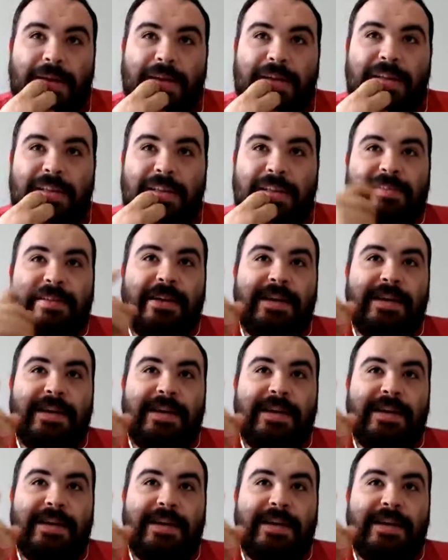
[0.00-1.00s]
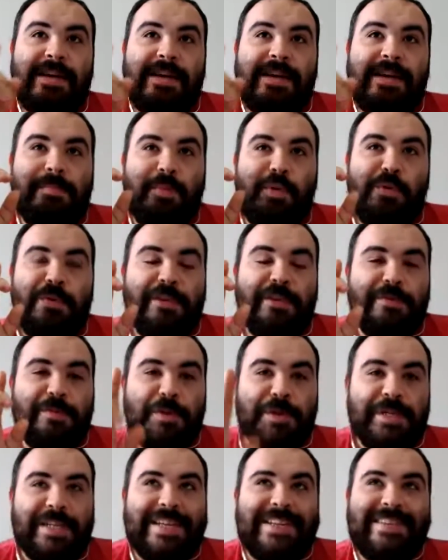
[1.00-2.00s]
he's done movies
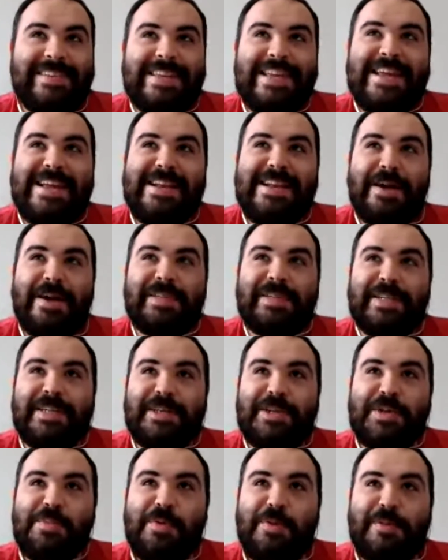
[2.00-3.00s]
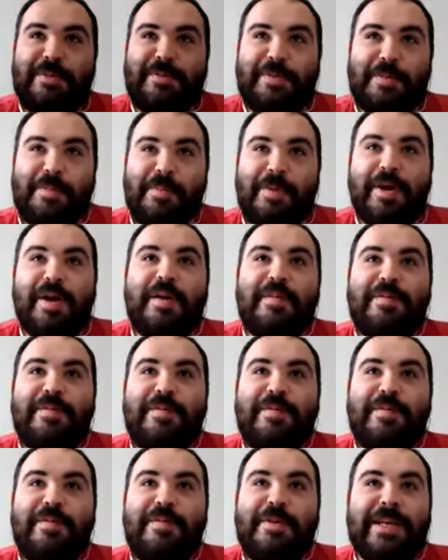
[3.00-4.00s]
for DC. Now he's going to do movies for
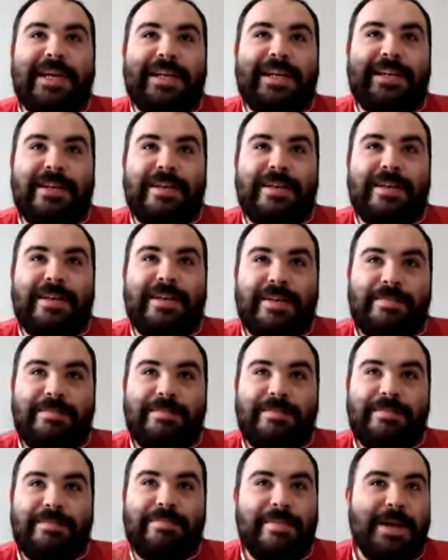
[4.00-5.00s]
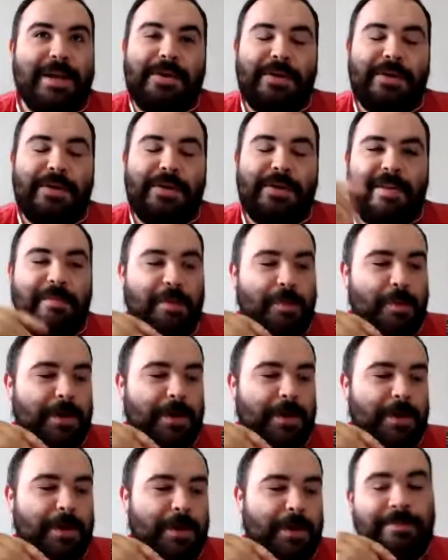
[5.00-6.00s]
Marvel, and you know he's
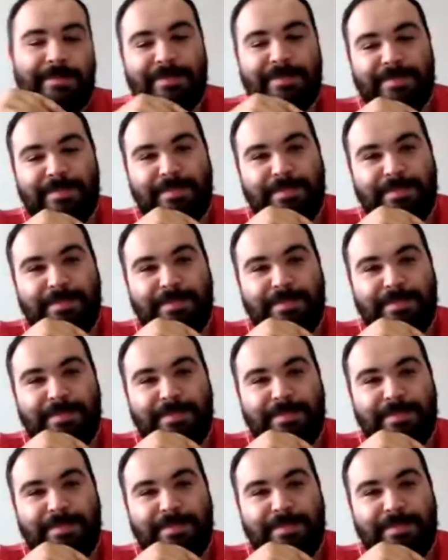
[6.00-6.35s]
everywhere.